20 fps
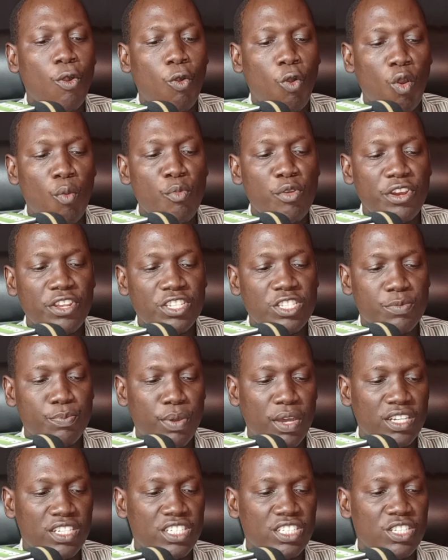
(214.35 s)
Communist
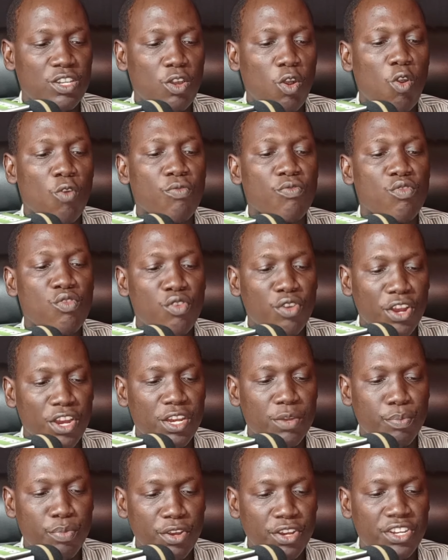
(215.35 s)
Party of
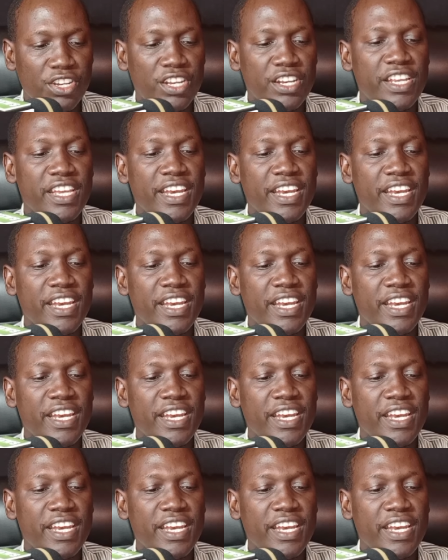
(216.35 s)
Great Britain